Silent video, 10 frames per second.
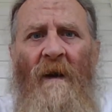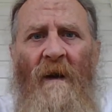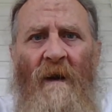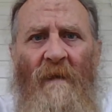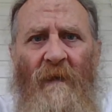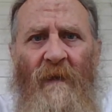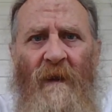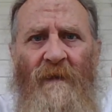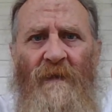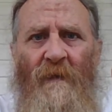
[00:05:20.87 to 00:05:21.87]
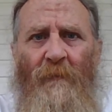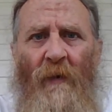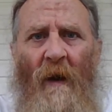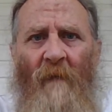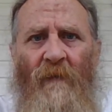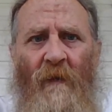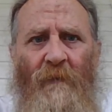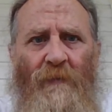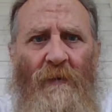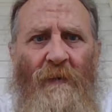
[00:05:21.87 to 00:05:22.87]
Uh, let me get another
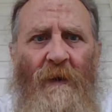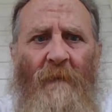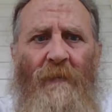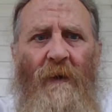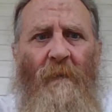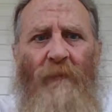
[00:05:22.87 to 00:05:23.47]
proverb pulled up here.